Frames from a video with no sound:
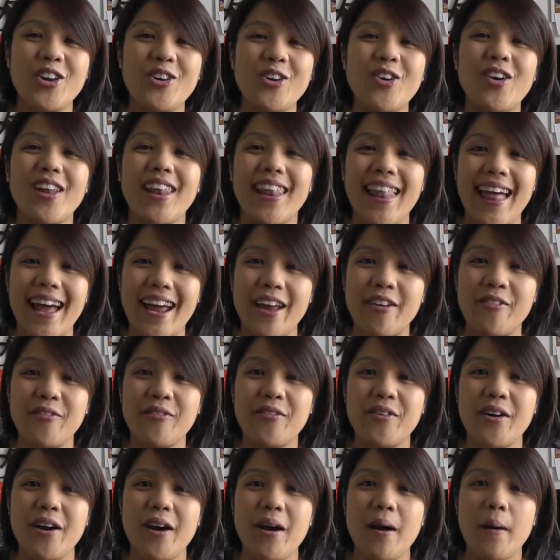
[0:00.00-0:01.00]
your
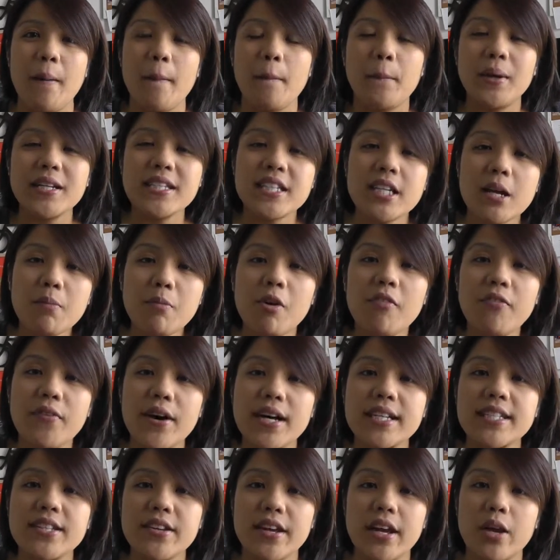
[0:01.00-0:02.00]
life. But some of
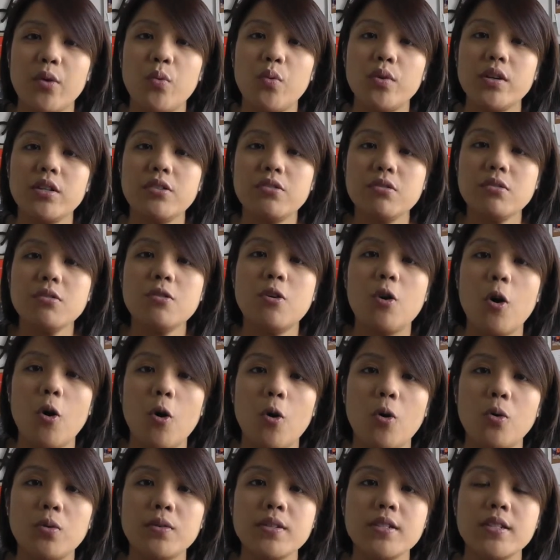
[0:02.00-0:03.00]
us, okay, we do
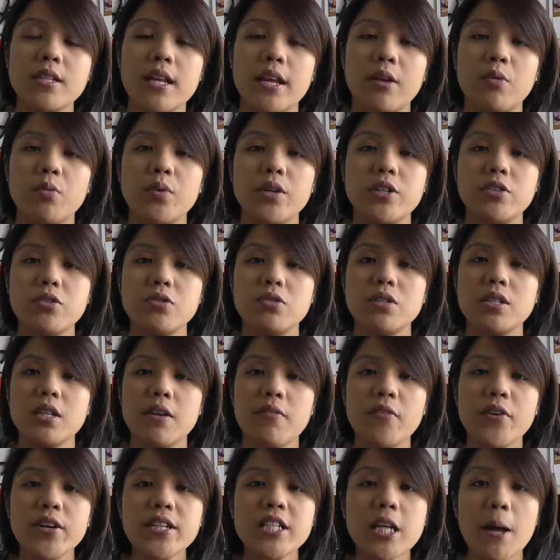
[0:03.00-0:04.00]
goals and we do,
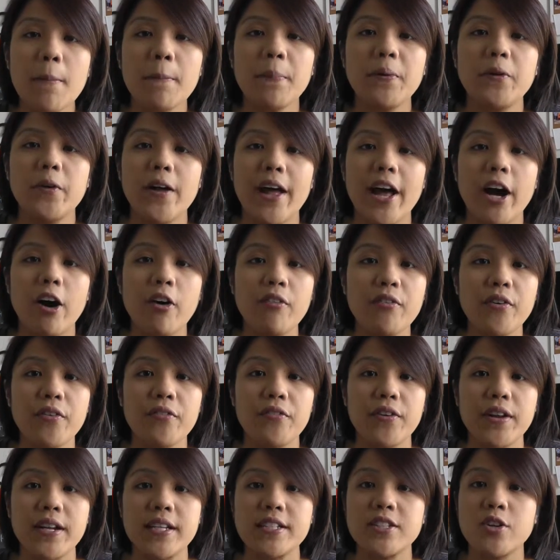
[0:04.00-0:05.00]
say for example, health and
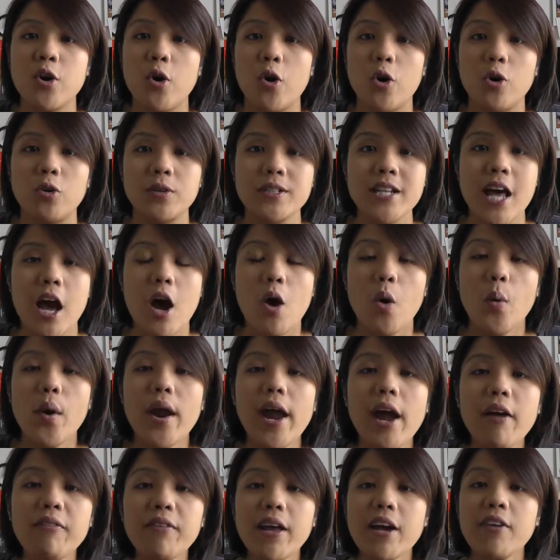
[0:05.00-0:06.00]
fitness goals. We
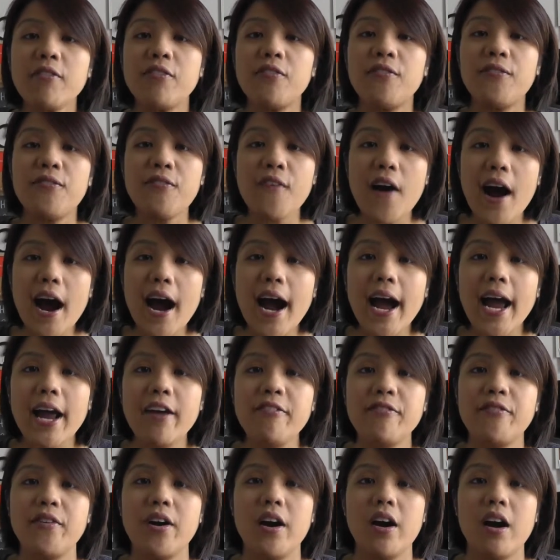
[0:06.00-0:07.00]
have like
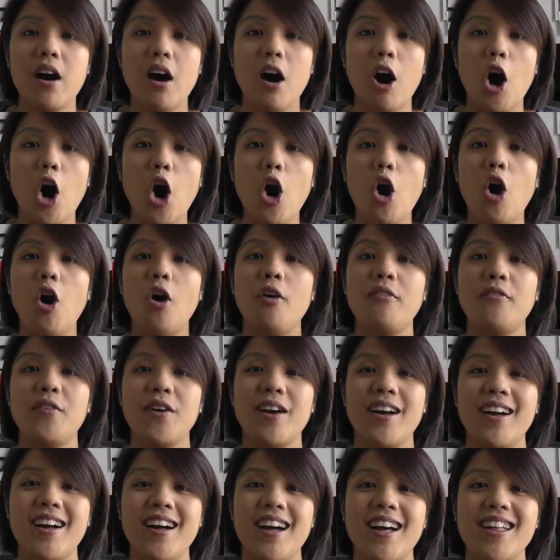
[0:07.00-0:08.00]
5 of
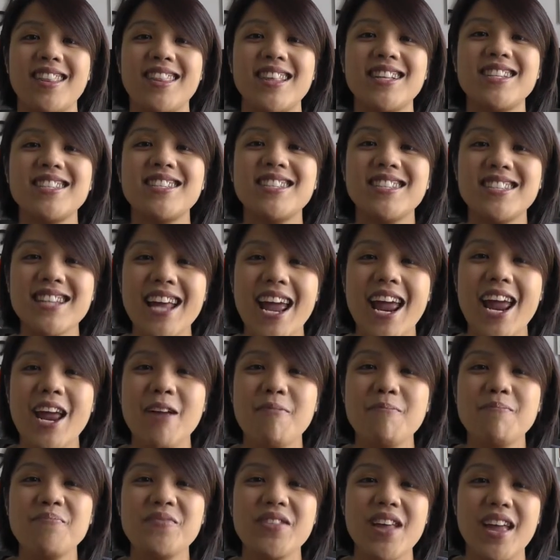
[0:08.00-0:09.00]
the
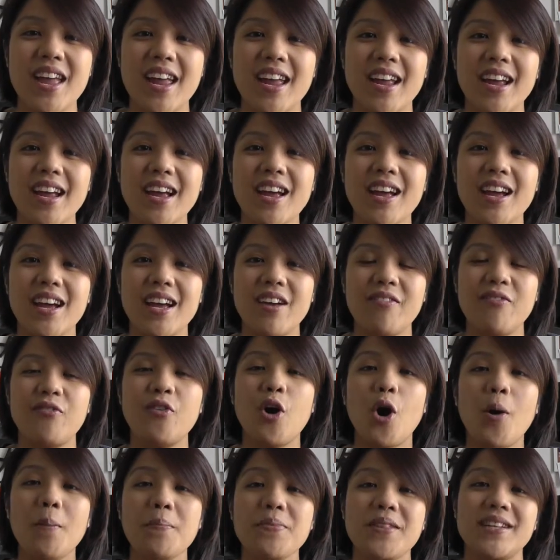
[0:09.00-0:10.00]
same thing
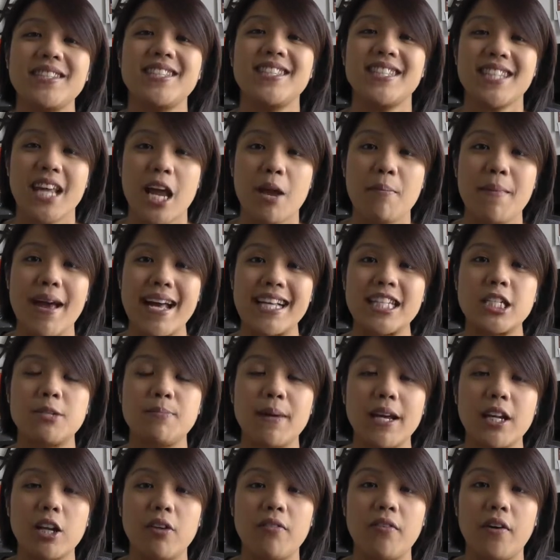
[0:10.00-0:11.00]
from the same
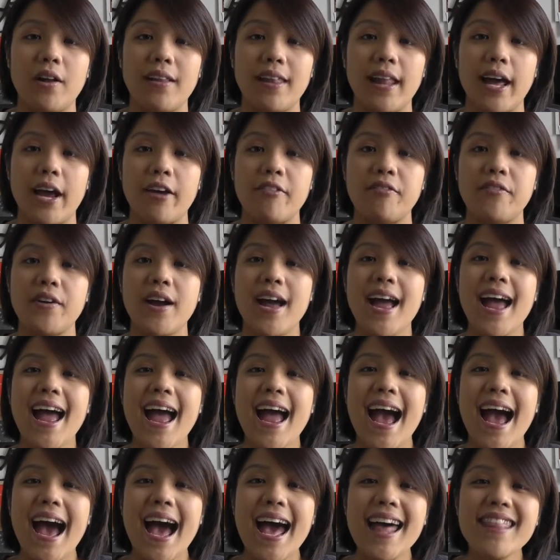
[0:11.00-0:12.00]
aspect of our life.
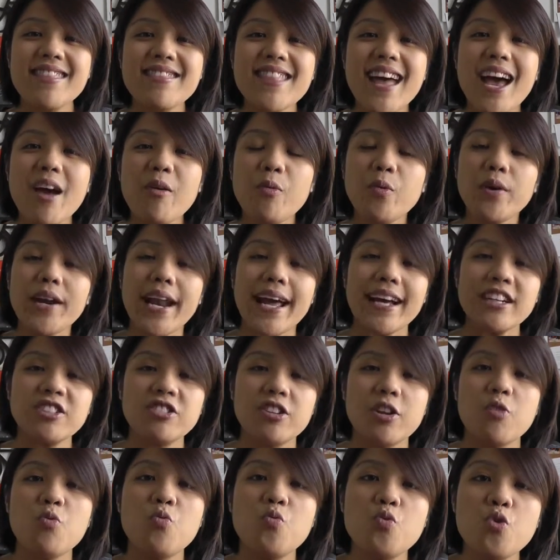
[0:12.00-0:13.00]
And that would
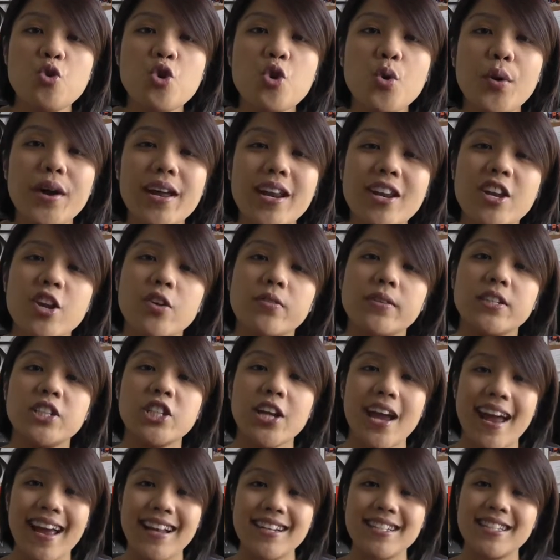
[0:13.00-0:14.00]
actually ruin your
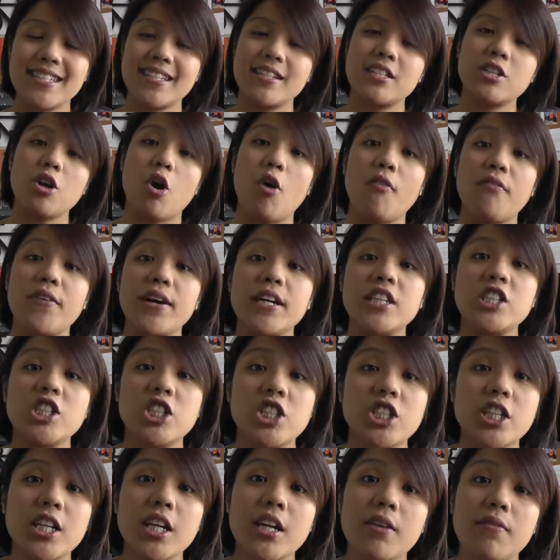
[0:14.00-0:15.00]
chances of
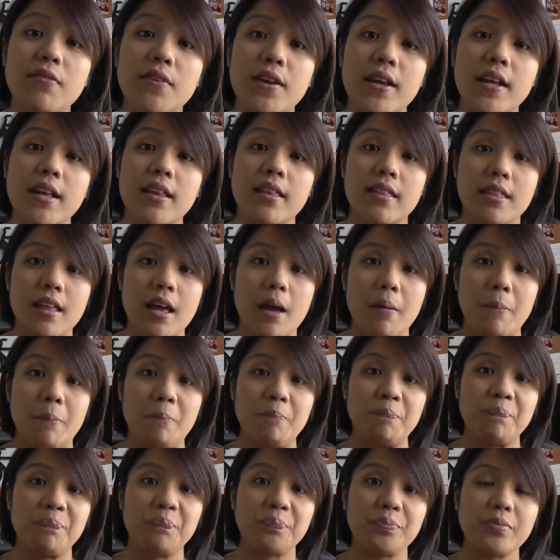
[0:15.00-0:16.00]
achieving them.